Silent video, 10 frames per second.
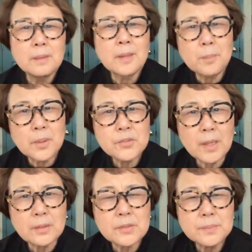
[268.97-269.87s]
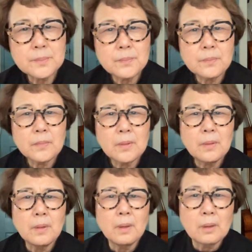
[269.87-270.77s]
Number 6,
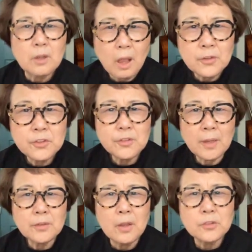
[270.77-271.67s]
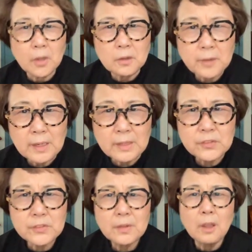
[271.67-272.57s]
constant
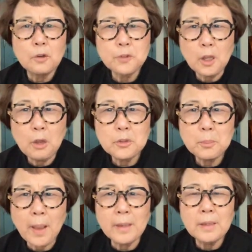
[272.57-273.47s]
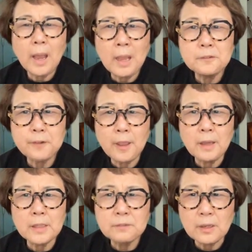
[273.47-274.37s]
surveillance followed by
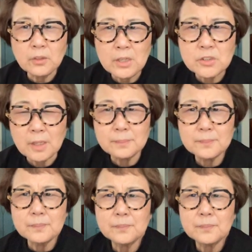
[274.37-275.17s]
unfair evaluation.